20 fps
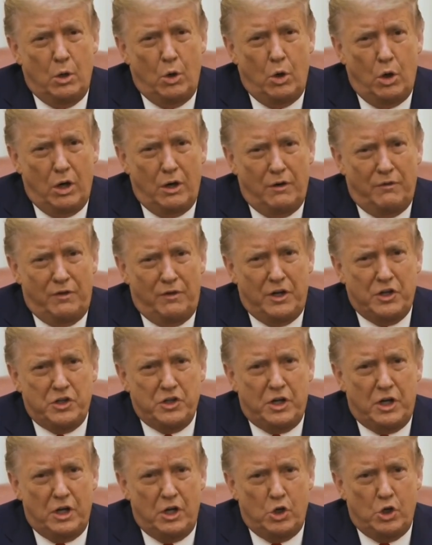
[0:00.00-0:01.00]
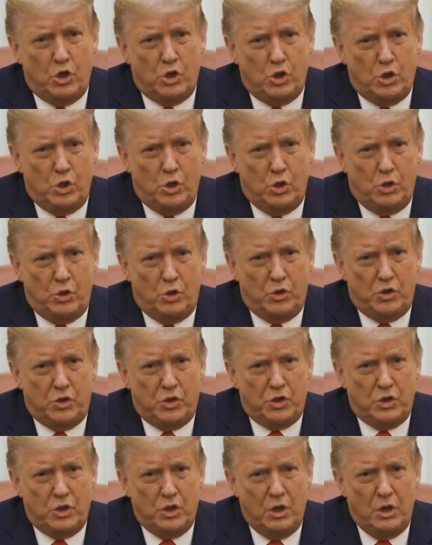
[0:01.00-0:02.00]
All of us can
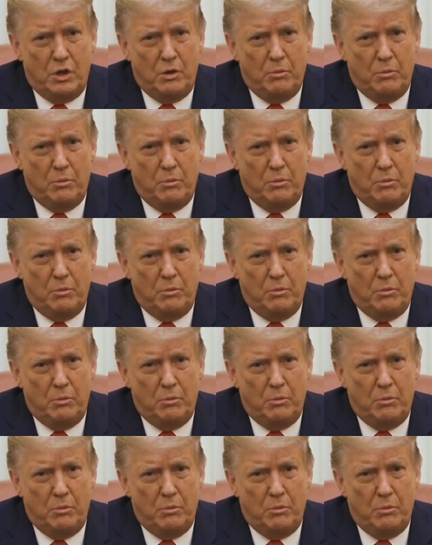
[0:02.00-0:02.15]
choose